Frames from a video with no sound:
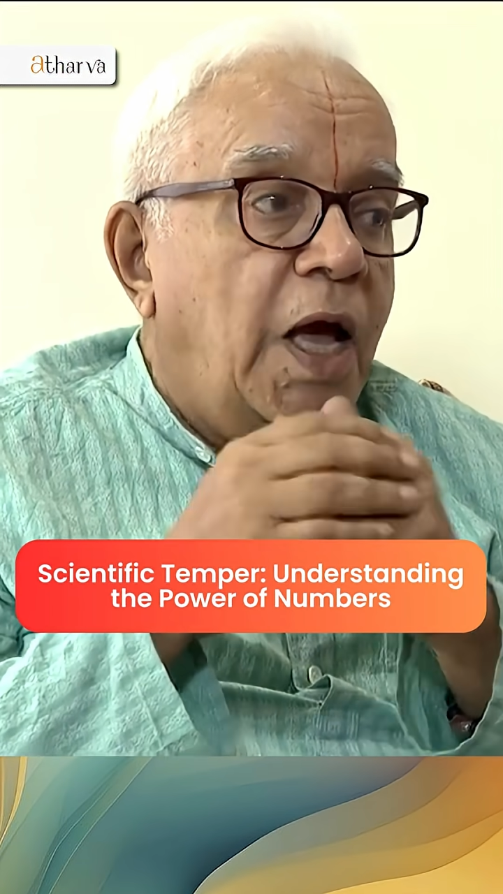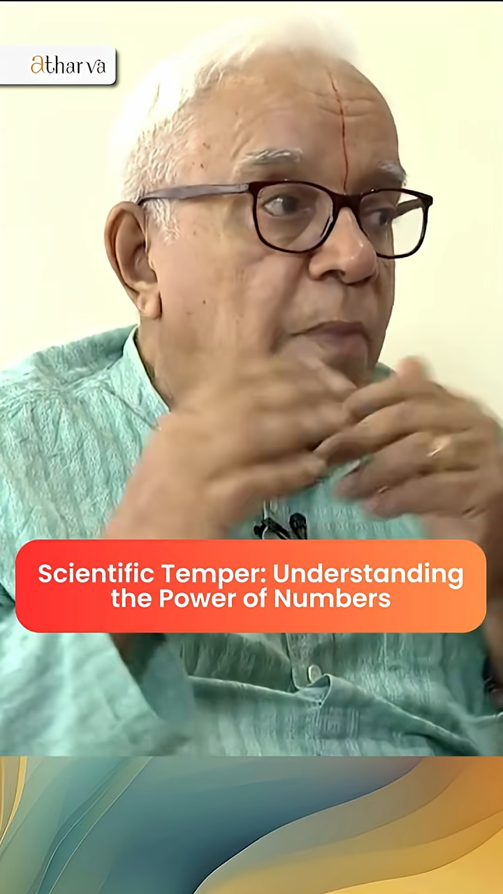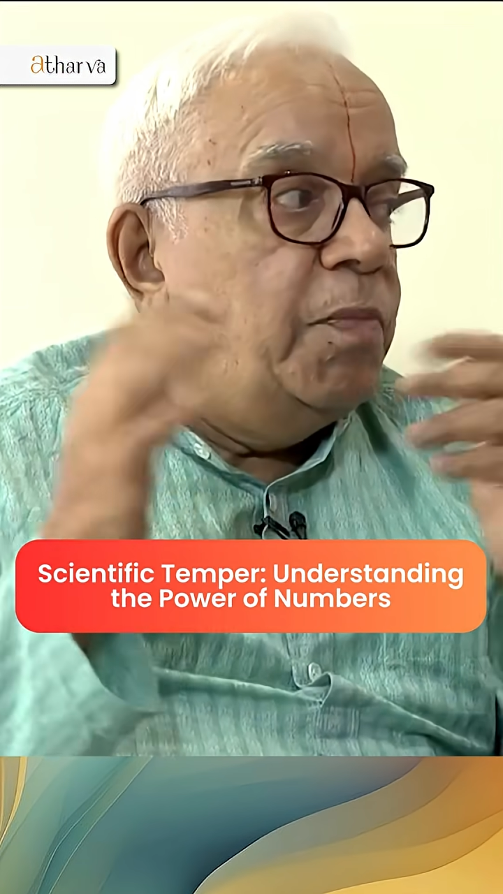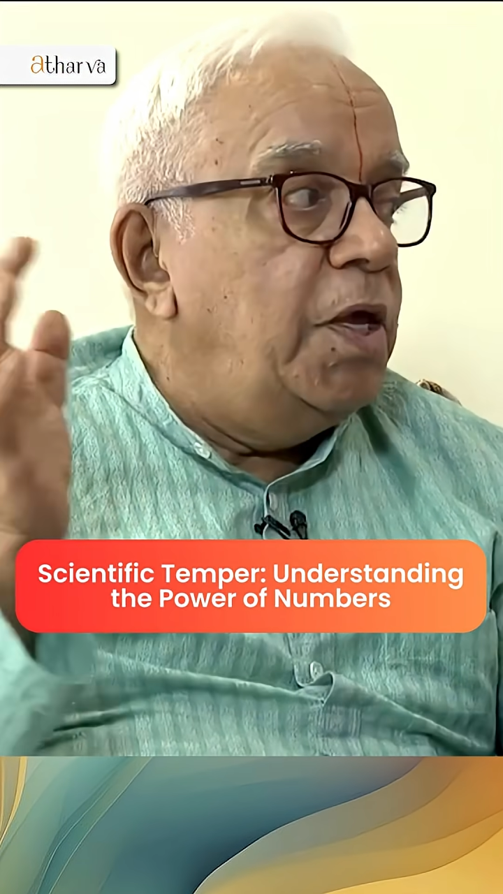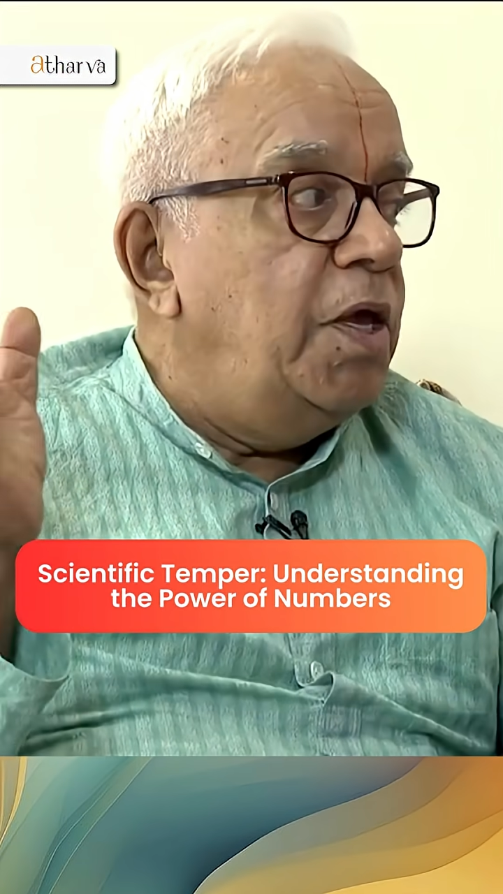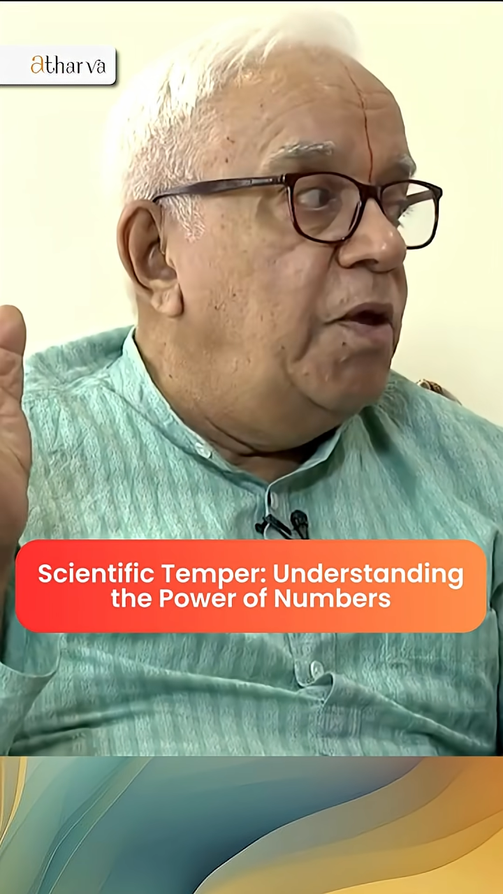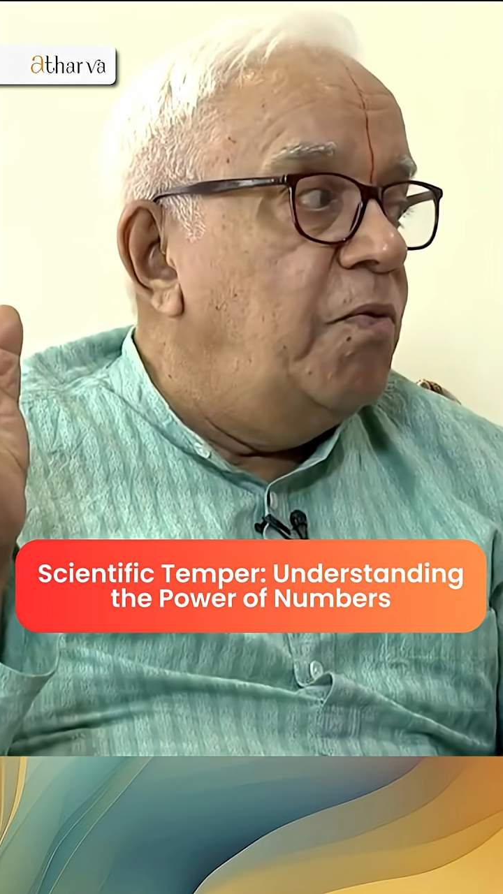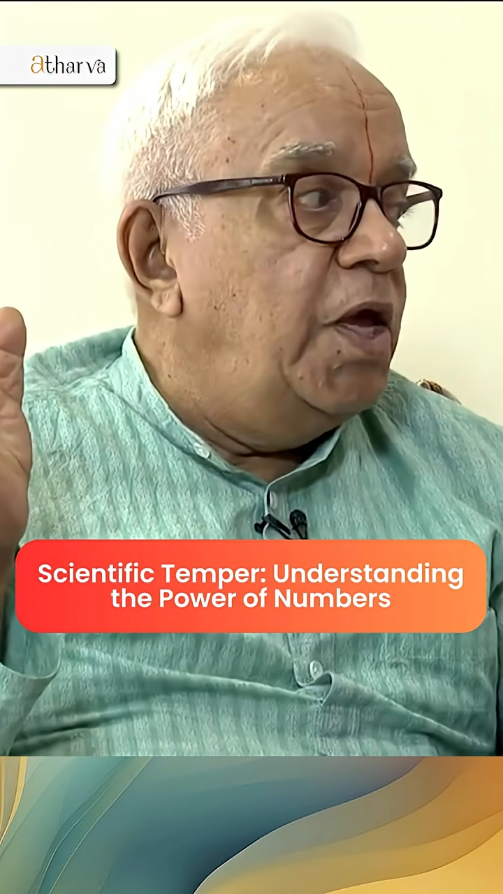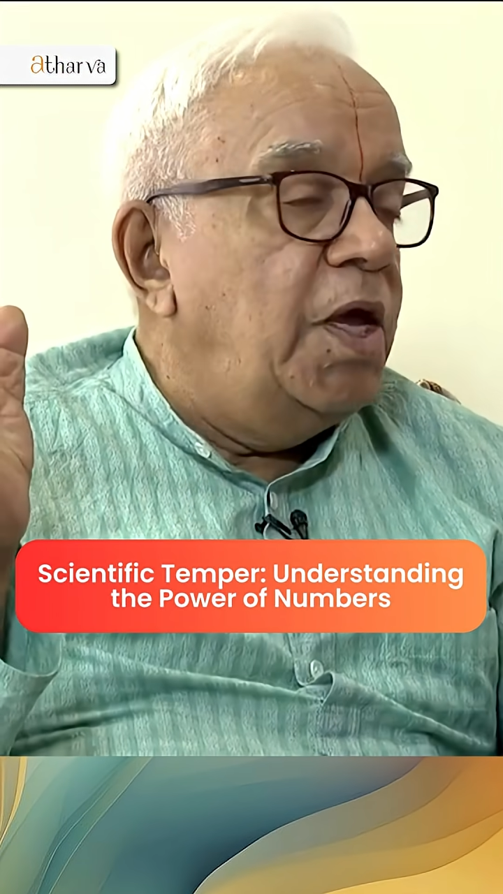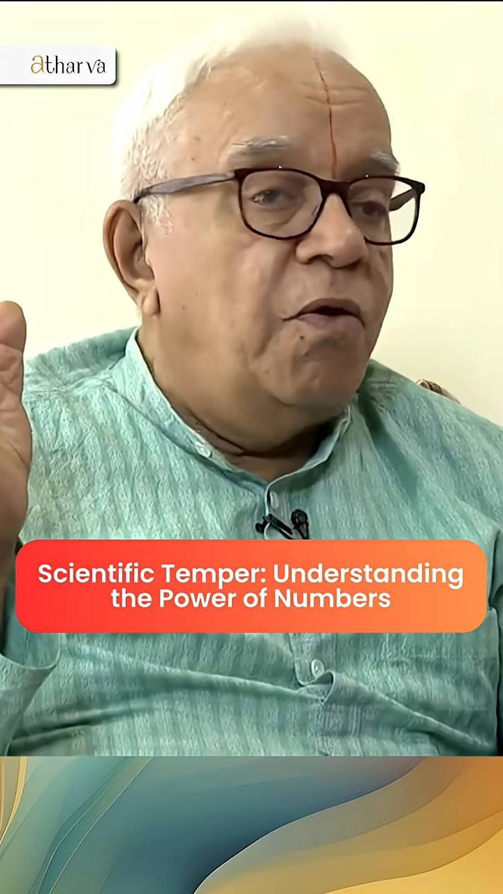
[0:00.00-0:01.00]
happy
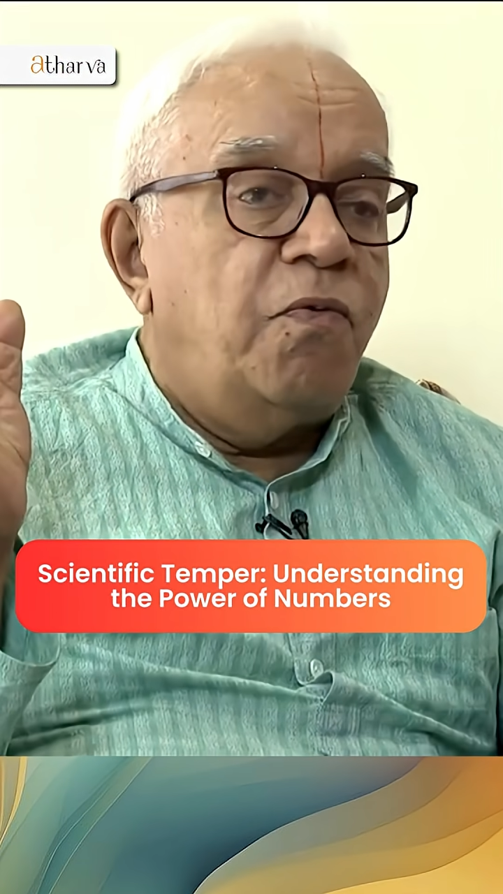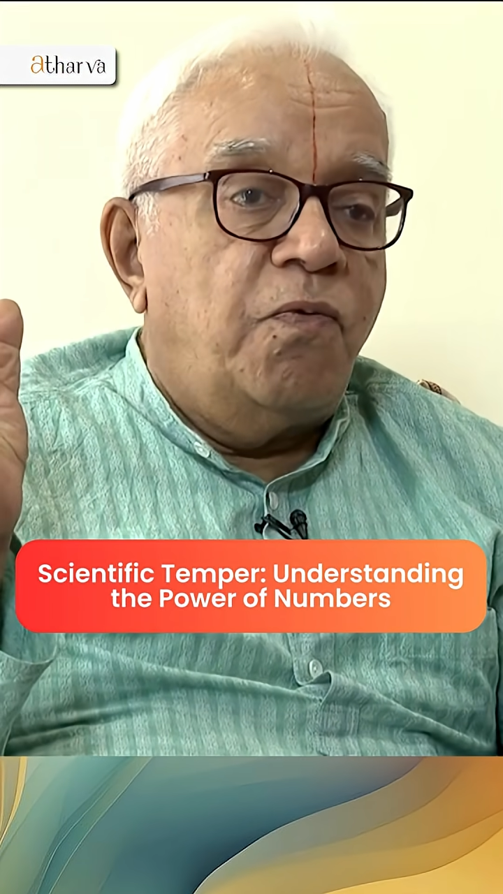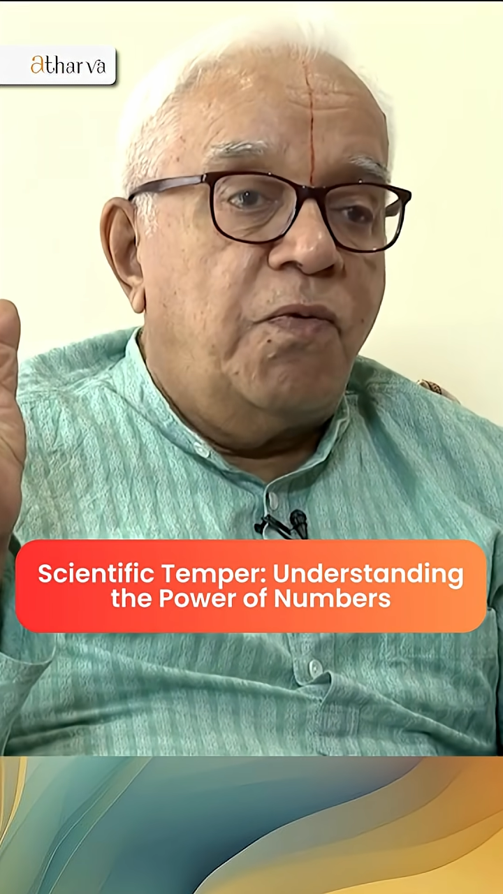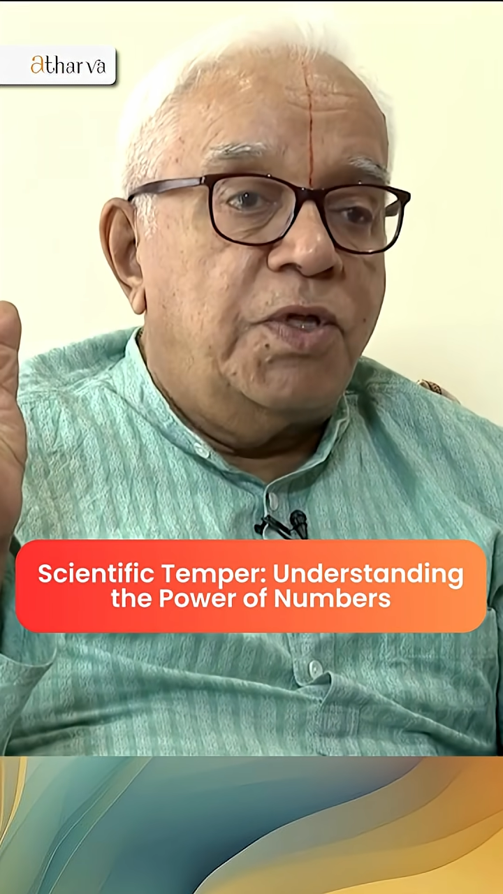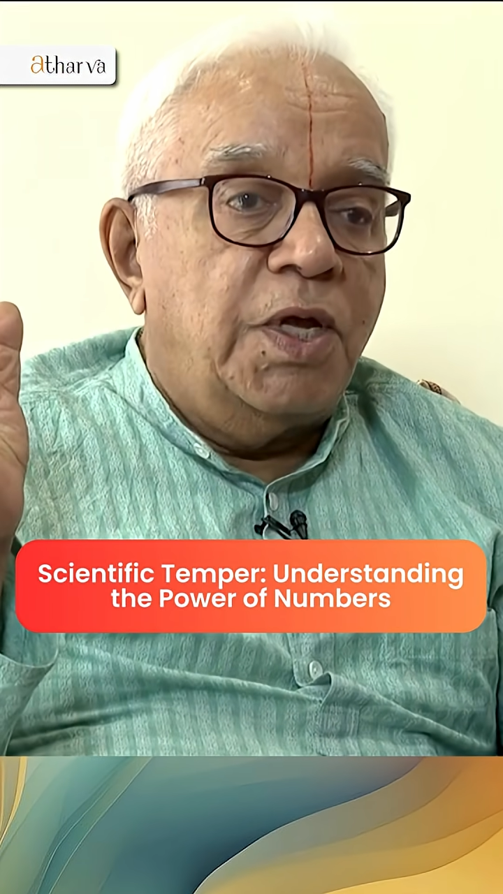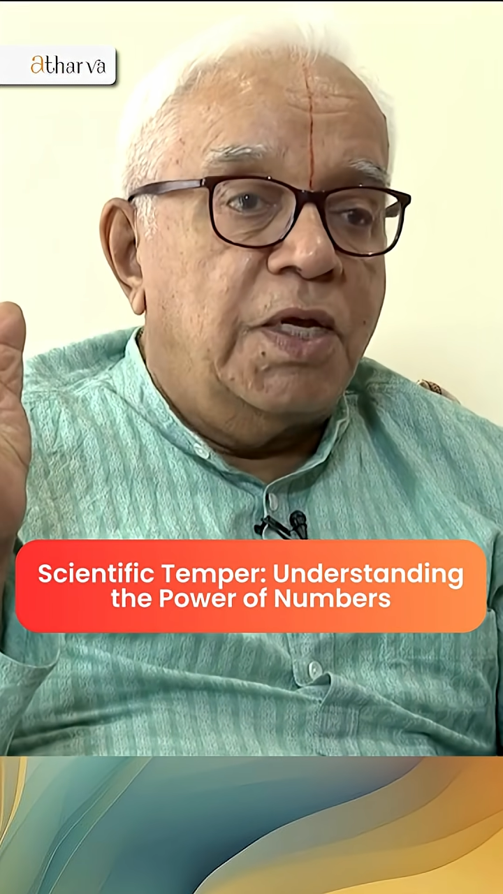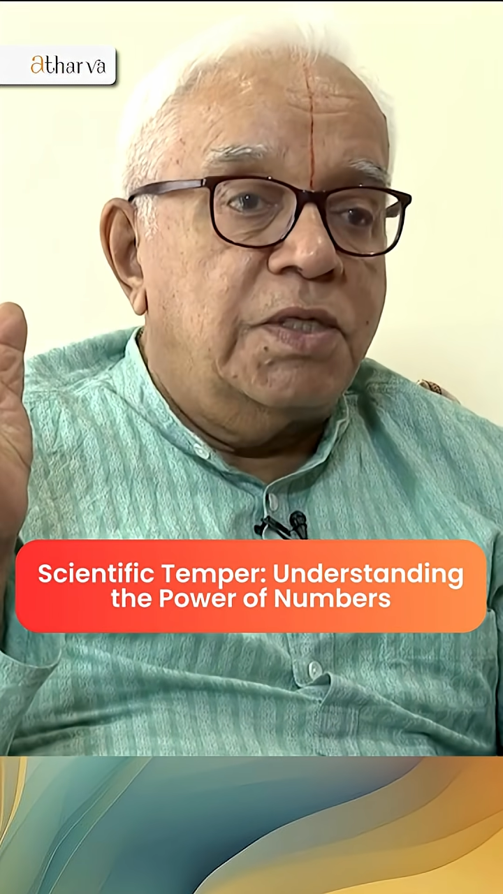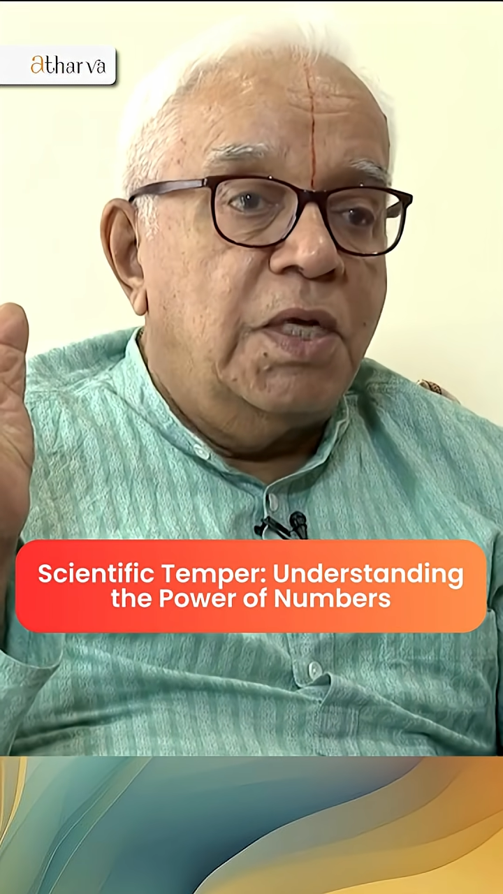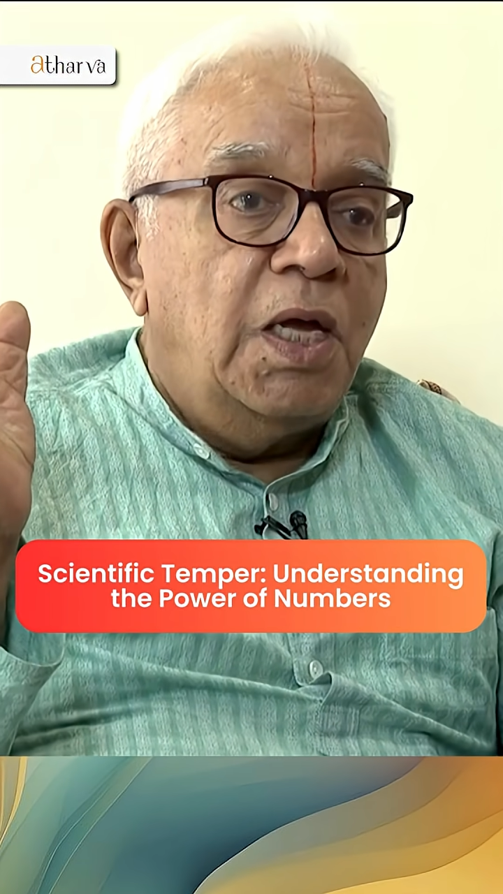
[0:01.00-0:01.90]
way of things.